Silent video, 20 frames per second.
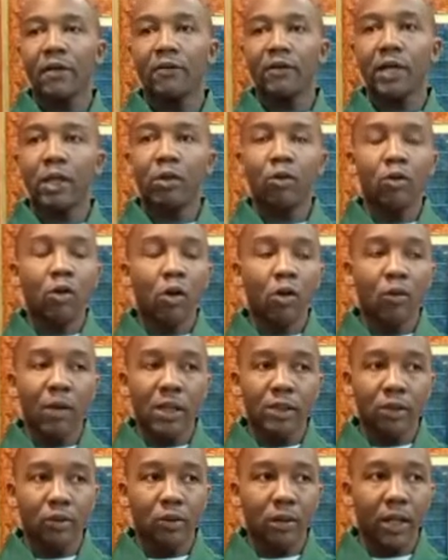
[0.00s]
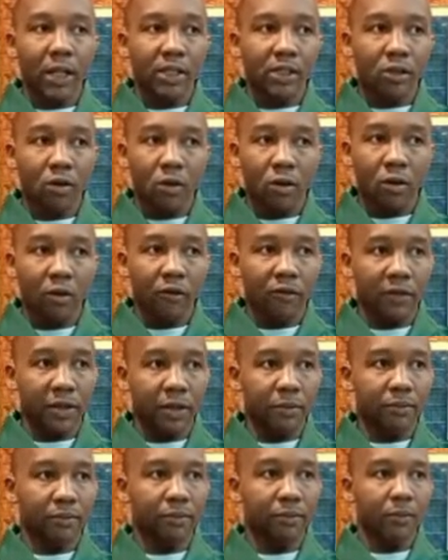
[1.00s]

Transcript: They do not want to let go of him.